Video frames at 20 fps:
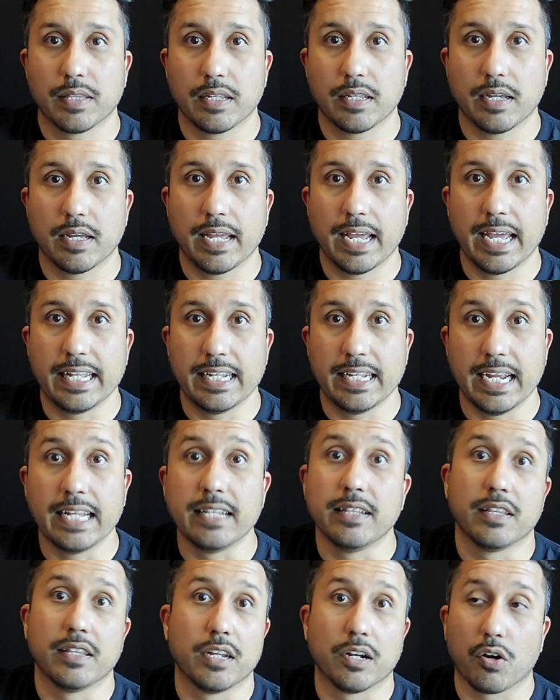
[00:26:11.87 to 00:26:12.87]

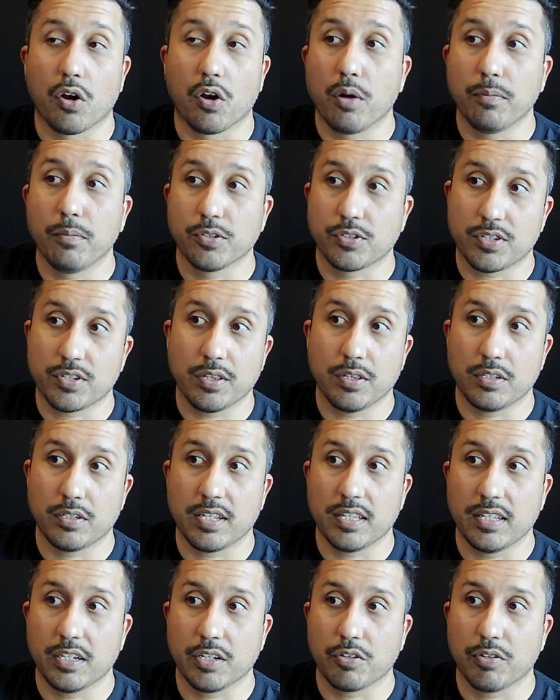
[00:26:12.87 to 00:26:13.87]
And they're almost to
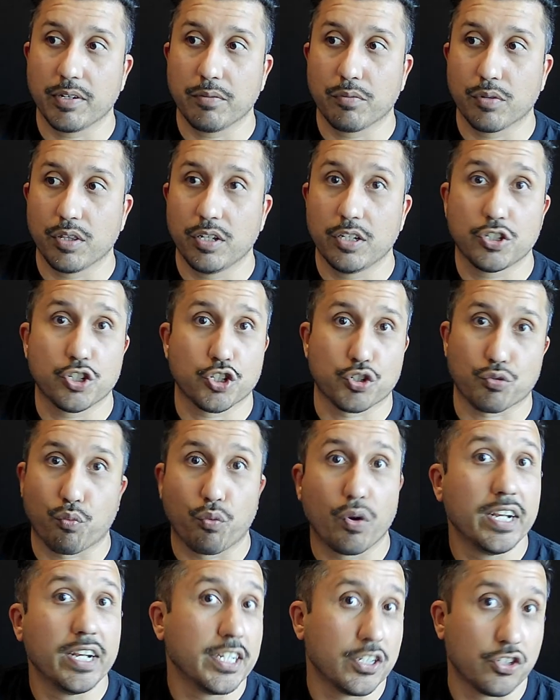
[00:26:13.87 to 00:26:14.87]
the degree where they're just
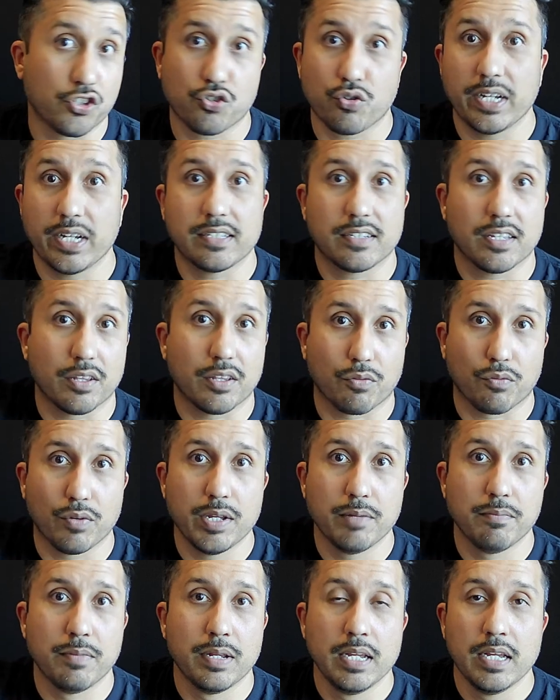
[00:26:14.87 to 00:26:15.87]
running straight to the
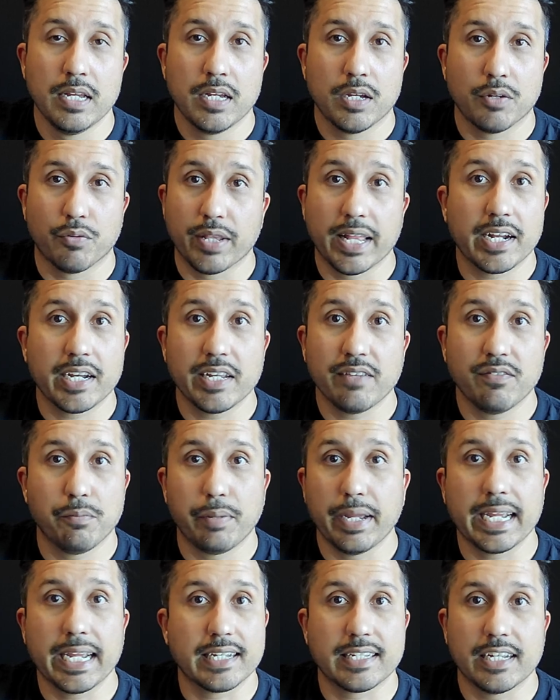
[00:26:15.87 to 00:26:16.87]
rim without even
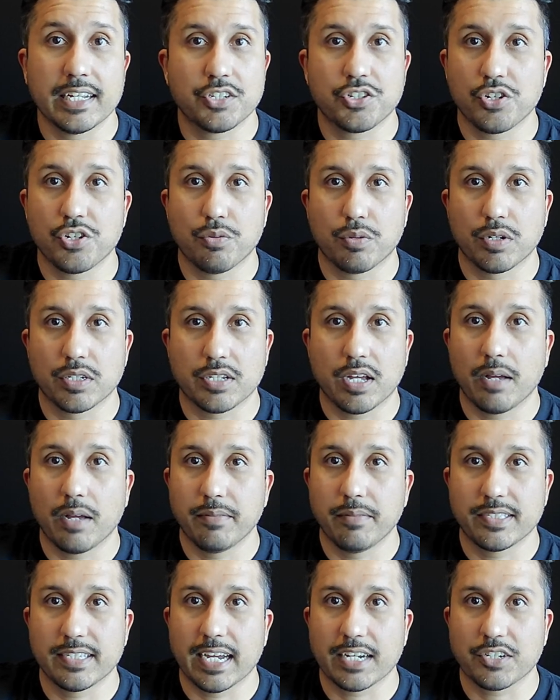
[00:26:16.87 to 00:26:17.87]
paying attention to where
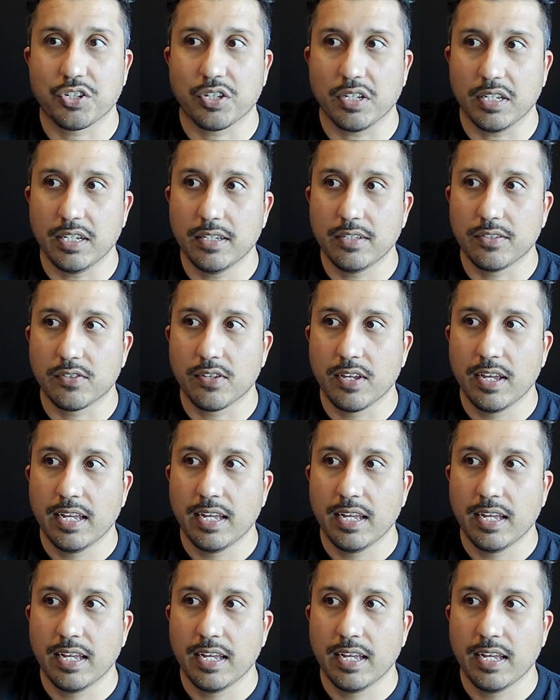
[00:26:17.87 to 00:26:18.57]
Thomas actually is.